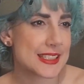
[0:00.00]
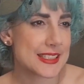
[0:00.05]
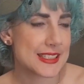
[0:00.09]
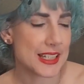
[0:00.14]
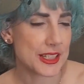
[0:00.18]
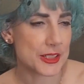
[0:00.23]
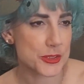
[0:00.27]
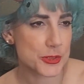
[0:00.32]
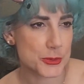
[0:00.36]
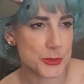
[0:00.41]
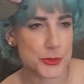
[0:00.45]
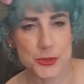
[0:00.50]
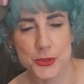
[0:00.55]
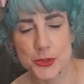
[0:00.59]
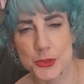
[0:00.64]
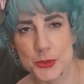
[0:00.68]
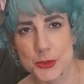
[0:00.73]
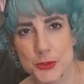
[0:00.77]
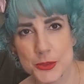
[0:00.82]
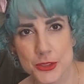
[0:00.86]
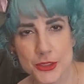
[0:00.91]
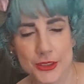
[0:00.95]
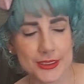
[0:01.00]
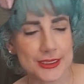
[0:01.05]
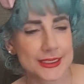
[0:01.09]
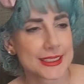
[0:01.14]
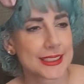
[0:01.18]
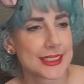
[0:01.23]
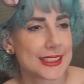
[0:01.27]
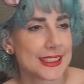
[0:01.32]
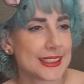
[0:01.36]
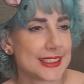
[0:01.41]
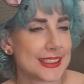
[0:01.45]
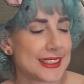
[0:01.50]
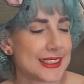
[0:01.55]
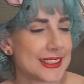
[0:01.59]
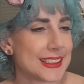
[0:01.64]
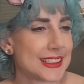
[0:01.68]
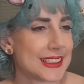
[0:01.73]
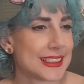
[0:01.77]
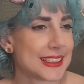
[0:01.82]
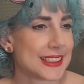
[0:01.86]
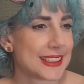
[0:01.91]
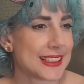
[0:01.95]
tattoo studio.
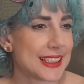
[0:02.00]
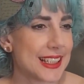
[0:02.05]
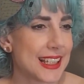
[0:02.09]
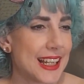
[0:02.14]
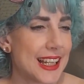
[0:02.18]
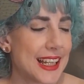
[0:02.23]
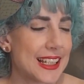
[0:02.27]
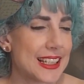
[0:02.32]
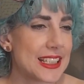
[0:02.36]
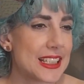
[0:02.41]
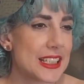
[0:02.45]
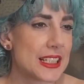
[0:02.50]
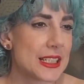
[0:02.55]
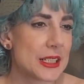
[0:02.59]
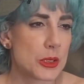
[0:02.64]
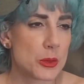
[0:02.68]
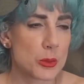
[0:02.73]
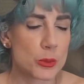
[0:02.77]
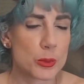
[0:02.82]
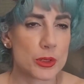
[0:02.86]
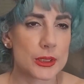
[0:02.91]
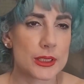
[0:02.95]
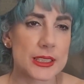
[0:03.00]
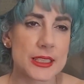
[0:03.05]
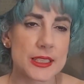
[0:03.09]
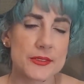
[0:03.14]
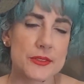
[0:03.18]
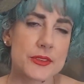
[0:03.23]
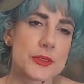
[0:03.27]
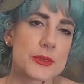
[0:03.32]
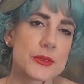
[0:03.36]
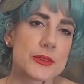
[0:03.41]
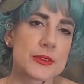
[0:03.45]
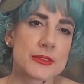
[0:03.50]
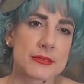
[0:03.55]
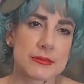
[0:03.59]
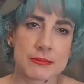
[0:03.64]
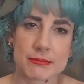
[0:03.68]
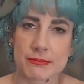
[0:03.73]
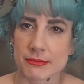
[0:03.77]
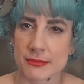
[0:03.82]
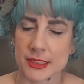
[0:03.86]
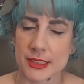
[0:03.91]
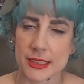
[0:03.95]
I will leave you
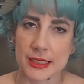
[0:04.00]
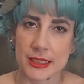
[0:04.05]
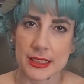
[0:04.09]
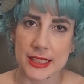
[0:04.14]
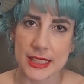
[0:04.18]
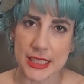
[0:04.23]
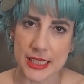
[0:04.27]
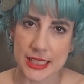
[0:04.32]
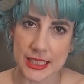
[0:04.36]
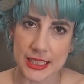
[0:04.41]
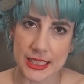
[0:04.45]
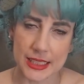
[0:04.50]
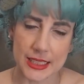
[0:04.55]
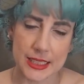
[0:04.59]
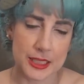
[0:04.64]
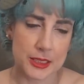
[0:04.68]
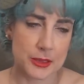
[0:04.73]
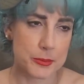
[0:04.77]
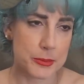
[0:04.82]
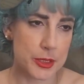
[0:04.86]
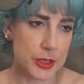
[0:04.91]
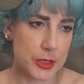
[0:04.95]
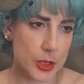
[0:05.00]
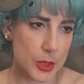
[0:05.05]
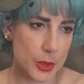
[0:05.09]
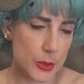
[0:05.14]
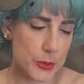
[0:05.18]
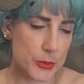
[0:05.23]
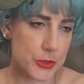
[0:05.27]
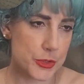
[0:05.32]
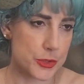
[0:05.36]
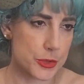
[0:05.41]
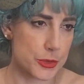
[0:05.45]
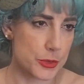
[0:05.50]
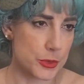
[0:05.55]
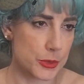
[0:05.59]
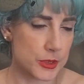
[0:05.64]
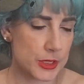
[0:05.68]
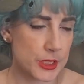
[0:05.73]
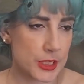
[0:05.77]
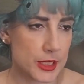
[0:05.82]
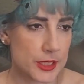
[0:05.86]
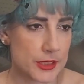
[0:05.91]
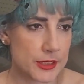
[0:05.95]
the link below to
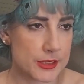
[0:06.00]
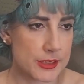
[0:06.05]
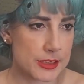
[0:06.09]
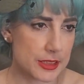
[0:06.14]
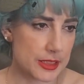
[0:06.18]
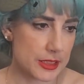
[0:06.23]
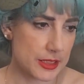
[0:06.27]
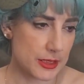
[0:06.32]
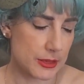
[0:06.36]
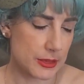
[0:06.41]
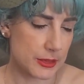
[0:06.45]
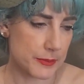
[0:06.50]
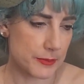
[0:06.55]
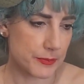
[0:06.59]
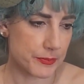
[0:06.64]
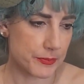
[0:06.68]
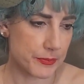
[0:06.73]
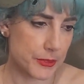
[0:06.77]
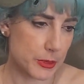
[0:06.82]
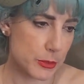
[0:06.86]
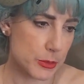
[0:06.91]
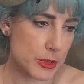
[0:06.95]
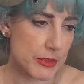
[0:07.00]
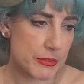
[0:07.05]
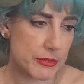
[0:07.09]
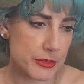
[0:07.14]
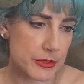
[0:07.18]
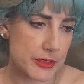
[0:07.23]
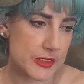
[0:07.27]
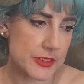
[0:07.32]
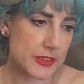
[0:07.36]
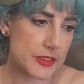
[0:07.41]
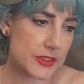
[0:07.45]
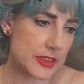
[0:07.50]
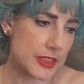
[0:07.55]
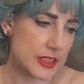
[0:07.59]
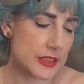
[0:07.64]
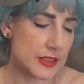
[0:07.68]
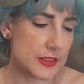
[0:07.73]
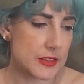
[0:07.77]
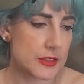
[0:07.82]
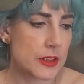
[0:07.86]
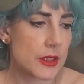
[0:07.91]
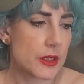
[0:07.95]
the
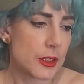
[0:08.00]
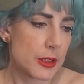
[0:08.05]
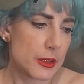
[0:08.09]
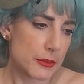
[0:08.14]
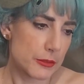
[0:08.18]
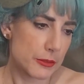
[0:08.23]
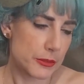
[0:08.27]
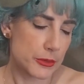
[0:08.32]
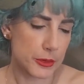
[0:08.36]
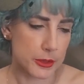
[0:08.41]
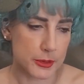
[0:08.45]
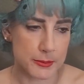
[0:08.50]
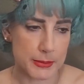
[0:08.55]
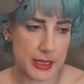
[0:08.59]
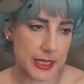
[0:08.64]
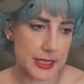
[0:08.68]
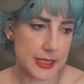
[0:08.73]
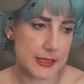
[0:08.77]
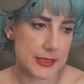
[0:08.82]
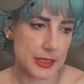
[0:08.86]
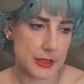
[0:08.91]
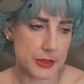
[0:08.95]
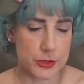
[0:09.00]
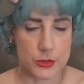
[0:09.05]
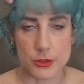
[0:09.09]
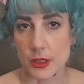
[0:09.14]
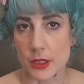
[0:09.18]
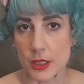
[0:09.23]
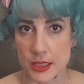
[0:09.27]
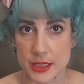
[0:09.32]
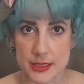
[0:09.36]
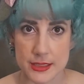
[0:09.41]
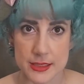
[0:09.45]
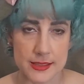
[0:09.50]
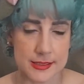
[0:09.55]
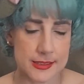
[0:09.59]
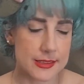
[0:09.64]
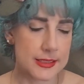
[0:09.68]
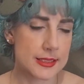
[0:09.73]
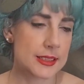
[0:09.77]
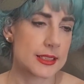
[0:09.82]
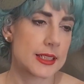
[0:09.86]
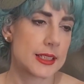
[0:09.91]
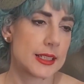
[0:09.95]
references for my tattoo
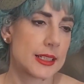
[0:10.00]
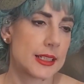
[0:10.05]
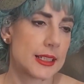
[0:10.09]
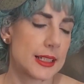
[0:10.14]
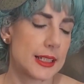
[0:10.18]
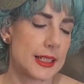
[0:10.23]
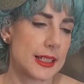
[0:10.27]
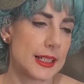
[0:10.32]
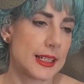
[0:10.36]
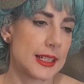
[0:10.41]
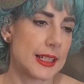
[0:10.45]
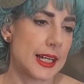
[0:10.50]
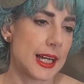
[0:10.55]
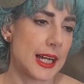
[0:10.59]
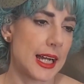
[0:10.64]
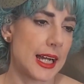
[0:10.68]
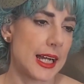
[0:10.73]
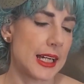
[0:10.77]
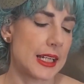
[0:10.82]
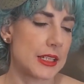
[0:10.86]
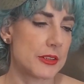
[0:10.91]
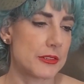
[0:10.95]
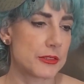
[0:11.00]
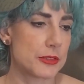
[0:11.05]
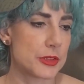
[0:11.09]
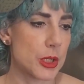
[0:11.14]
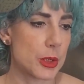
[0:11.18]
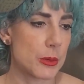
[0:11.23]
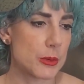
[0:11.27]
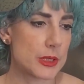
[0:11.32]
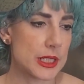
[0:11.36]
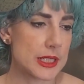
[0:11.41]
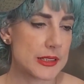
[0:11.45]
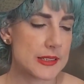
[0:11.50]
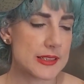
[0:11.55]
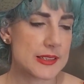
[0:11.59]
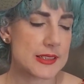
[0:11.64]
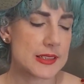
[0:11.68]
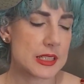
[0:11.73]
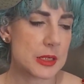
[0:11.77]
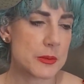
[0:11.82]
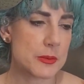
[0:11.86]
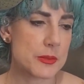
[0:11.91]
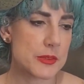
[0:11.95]
artist. I've known
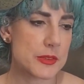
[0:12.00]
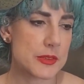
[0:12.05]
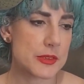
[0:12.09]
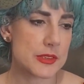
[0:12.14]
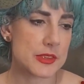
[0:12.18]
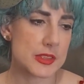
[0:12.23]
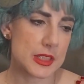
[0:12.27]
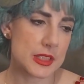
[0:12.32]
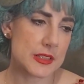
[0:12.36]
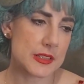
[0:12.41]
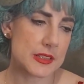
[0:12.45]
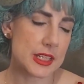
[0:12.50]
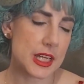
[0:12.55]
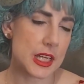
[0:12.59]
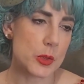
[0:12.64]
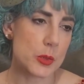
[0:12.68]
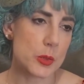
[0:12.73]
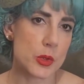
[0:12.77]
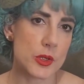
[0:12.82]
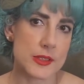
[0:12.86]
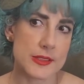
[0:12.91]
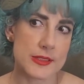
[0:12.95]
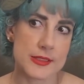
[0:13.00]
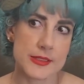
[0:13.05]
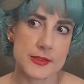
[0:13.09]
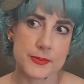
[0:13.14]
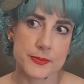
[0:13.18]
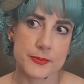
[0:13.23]
him since I was